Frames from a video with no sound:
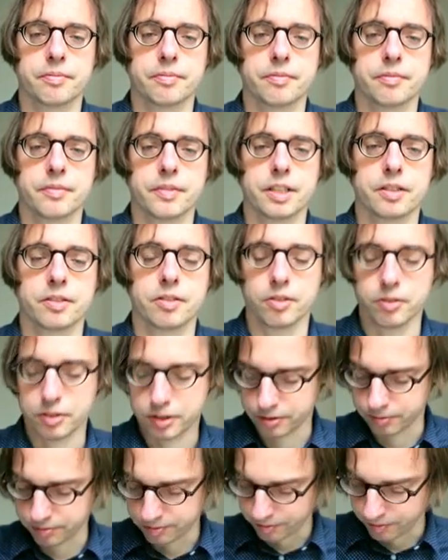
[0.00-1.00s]
solution.
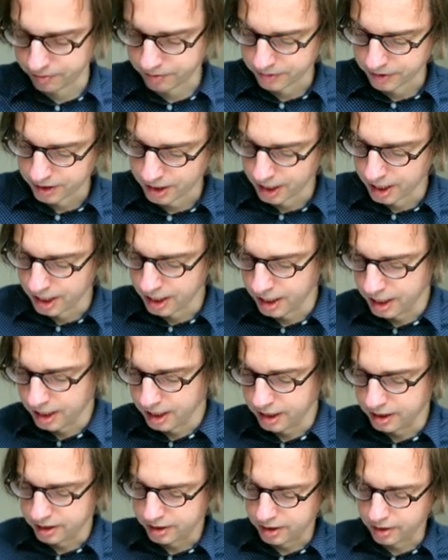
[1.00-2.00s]

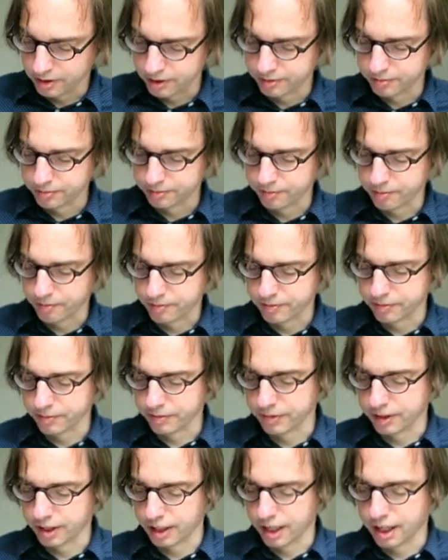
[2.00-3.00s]
So
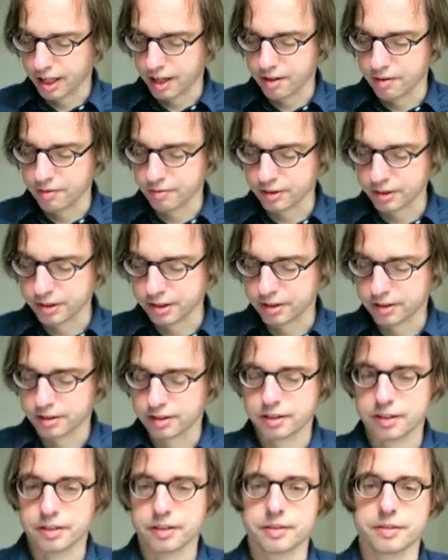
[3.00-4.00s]
what
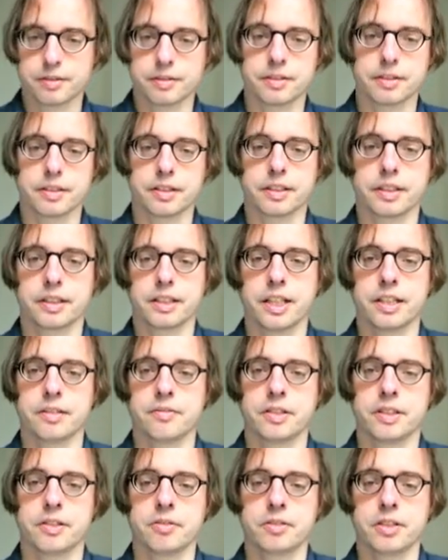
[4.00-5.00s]
can we
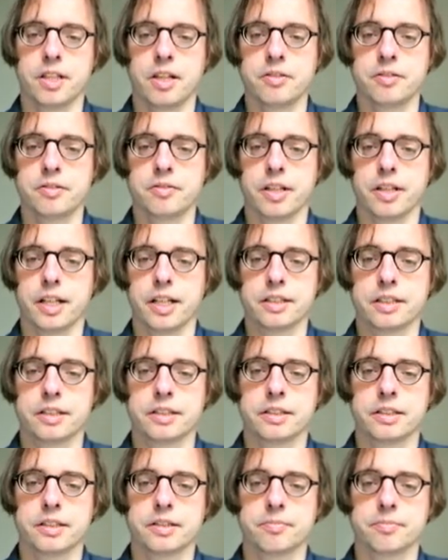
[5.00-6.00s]
do now?
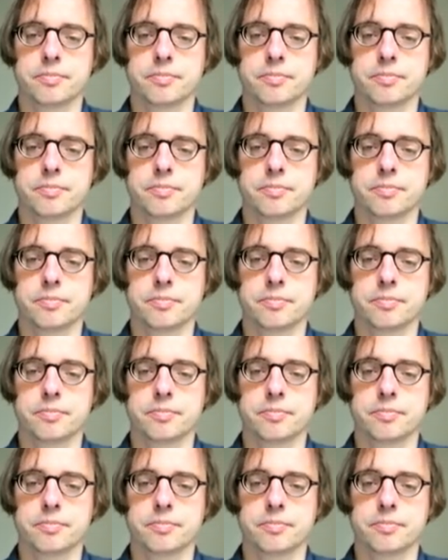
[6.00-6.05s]
And